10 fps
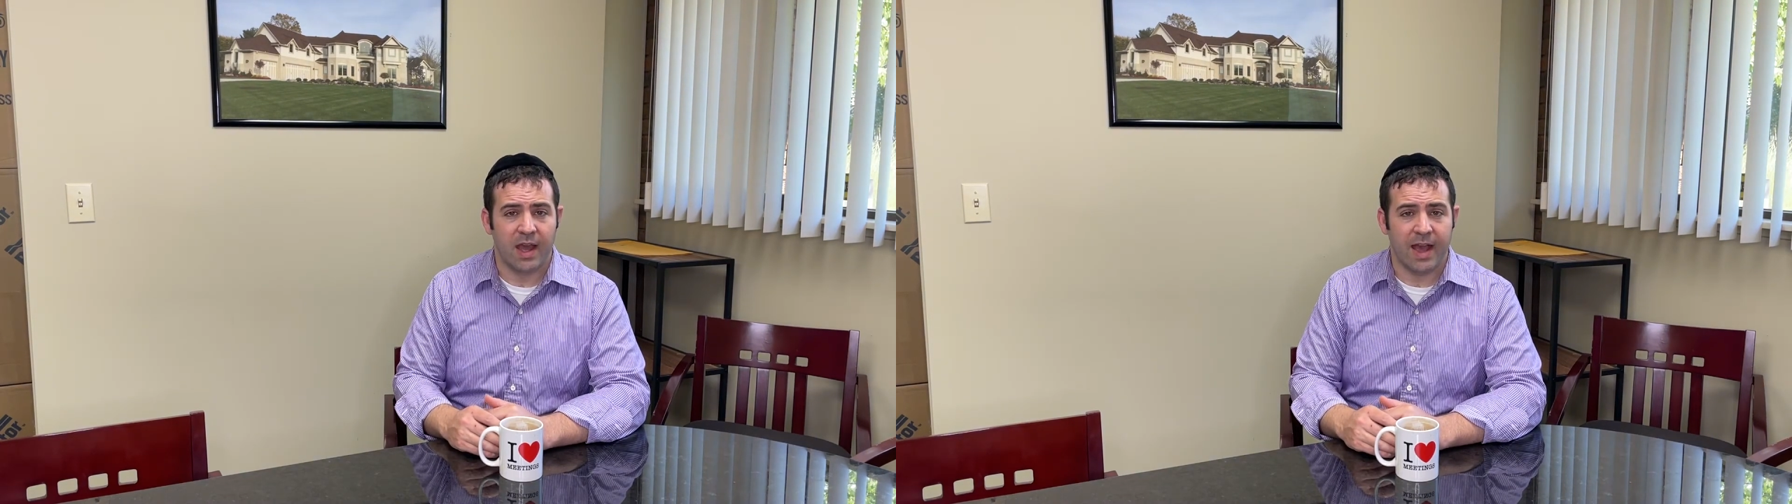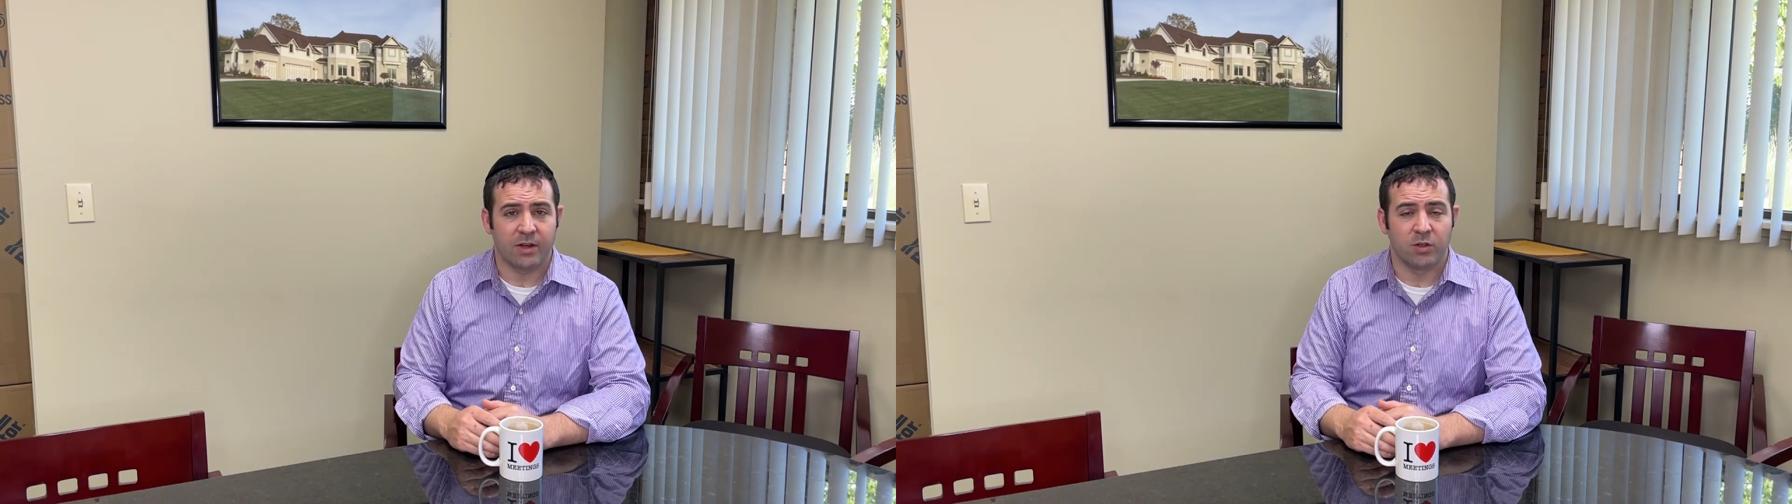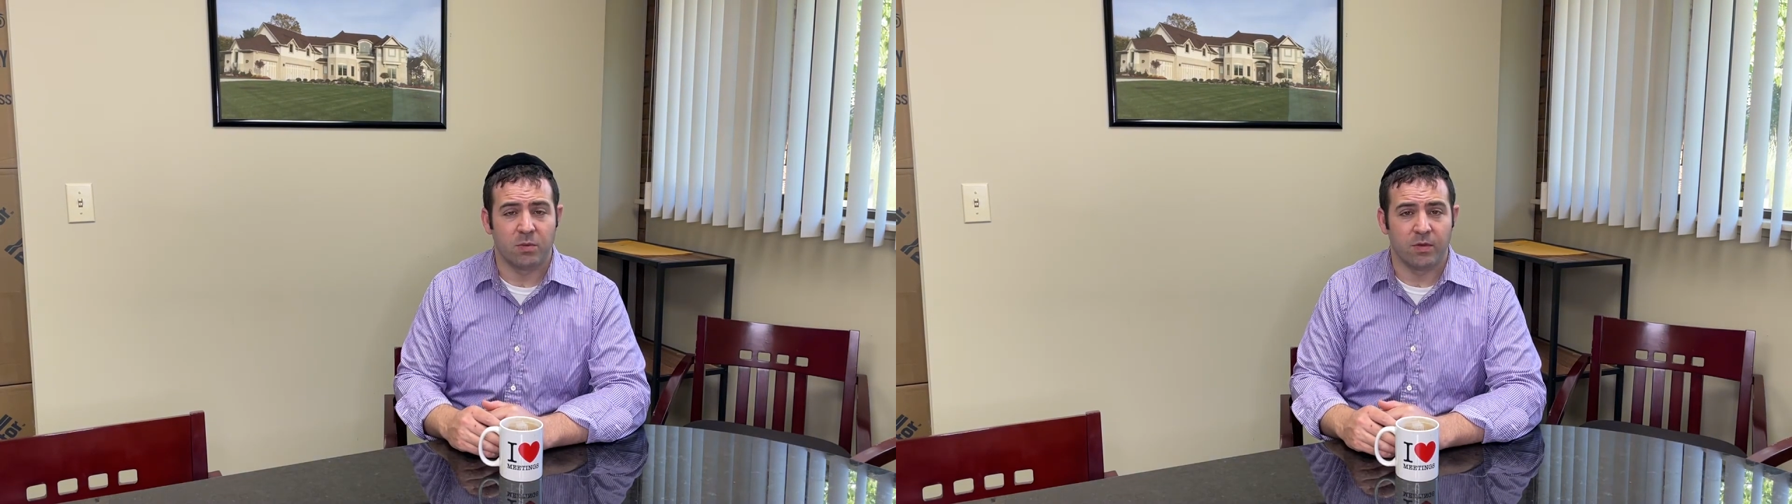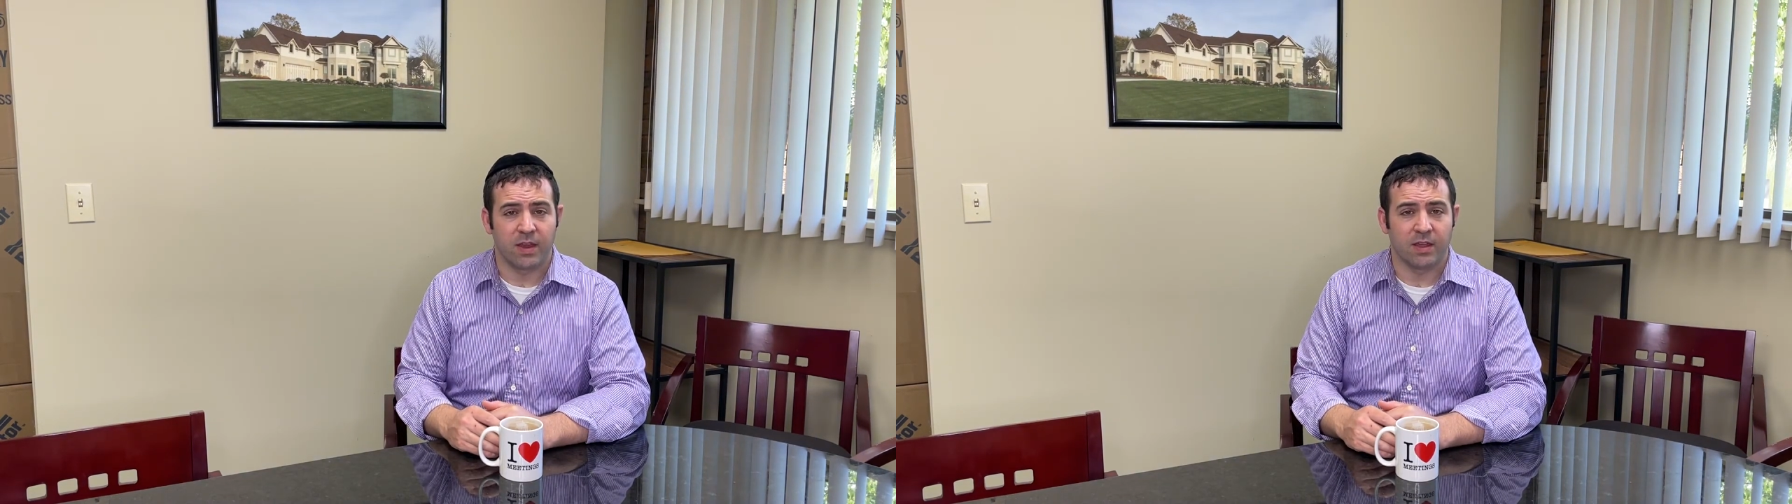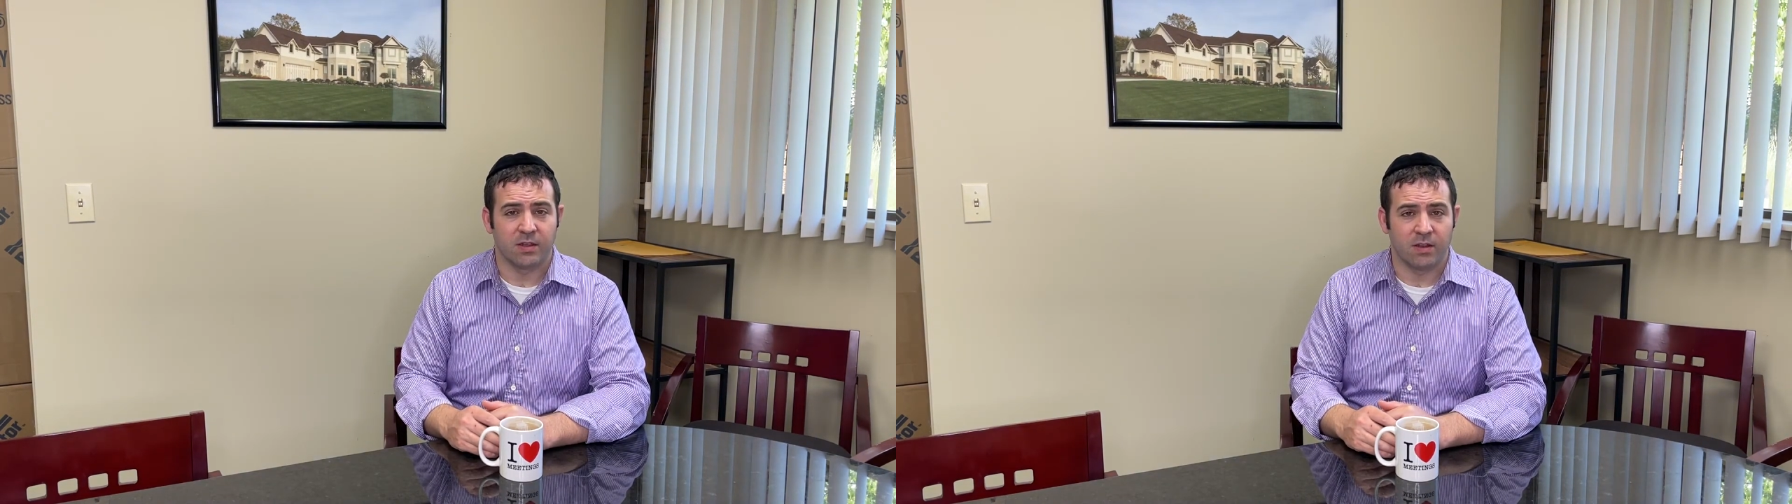actually moving
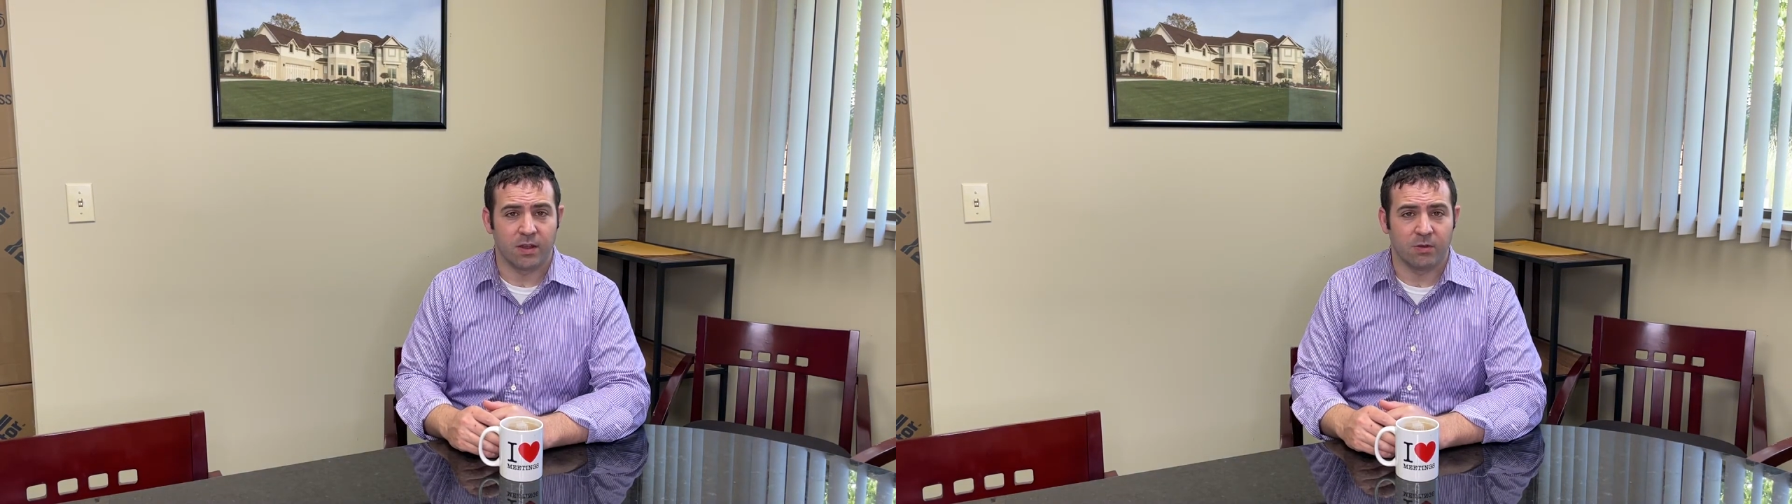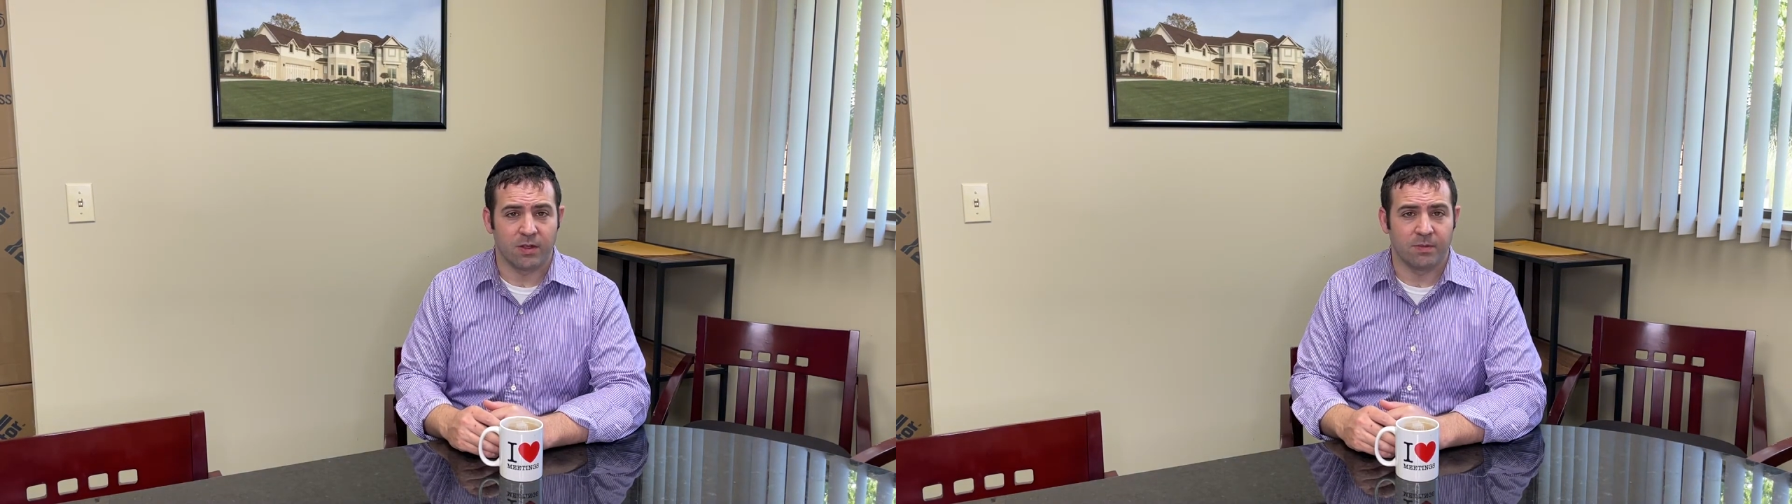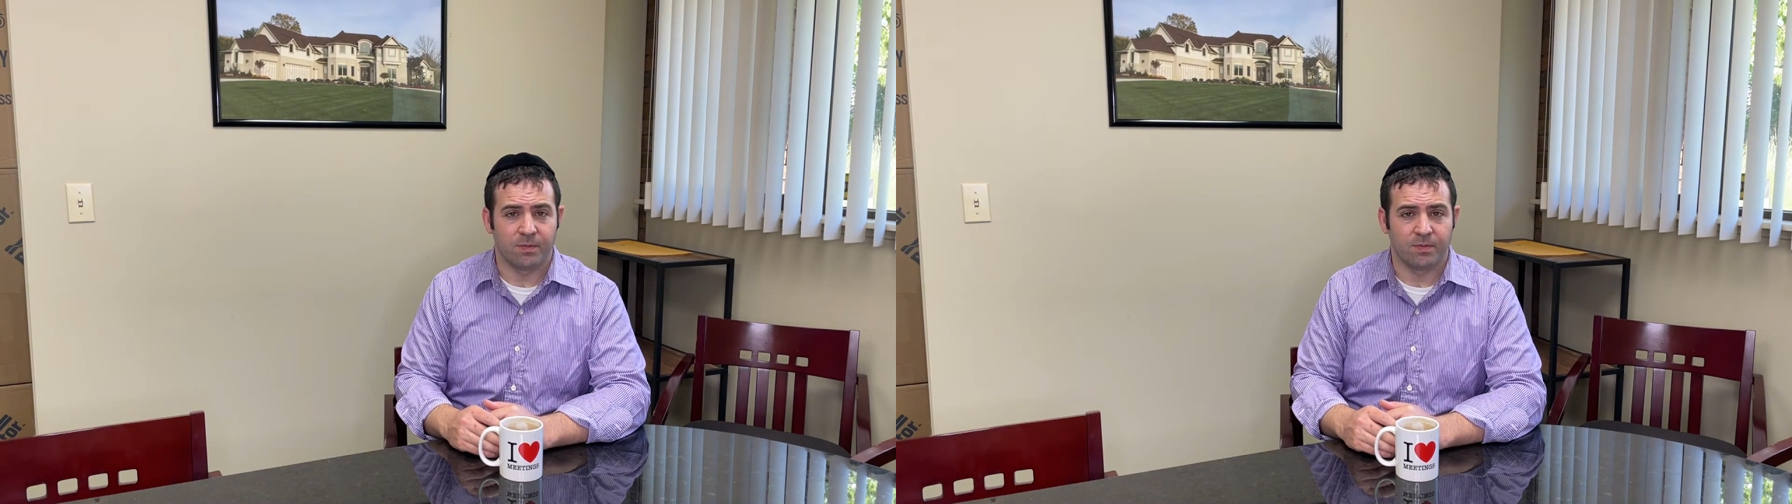into the unit.